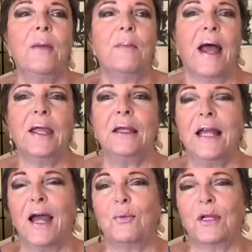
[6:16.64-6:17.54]
Mike and
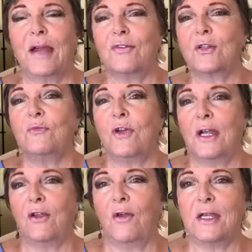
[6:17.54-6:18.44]
I would have some
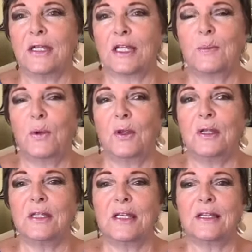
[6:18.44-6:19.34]
really great
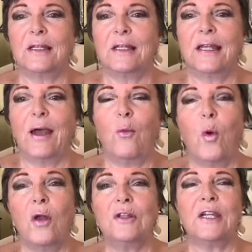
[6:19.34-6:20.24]
experiences. Now,
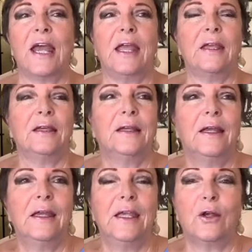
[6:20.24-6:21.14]
one day,
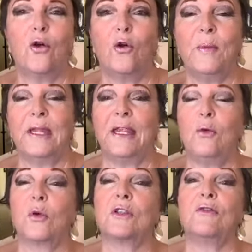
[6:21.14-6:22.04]
he called me and he
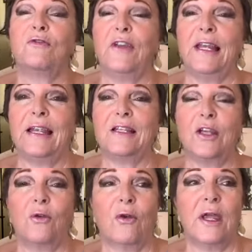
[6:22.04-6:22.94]
wasn't feeling
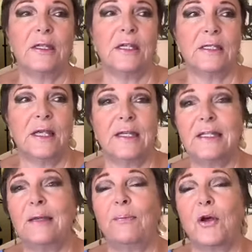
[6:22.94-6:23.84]
so great. He said,
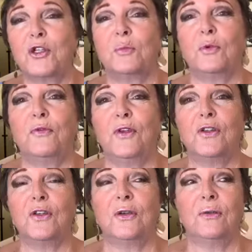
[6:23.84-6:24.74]
"Is it possible for you
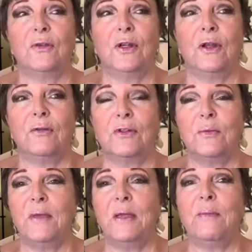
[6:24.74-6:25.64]
to, you know,
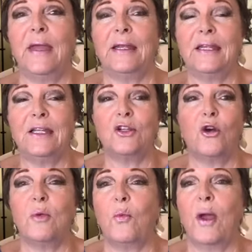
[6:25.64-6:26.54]
to meet me?" And he
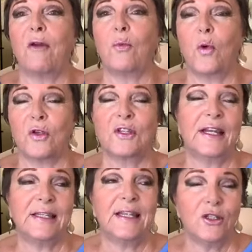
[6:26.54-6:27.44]
told me where he was, and
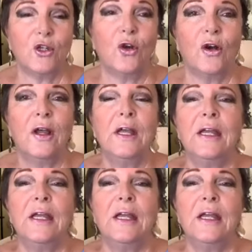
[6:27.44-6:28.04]
I said, "Sure."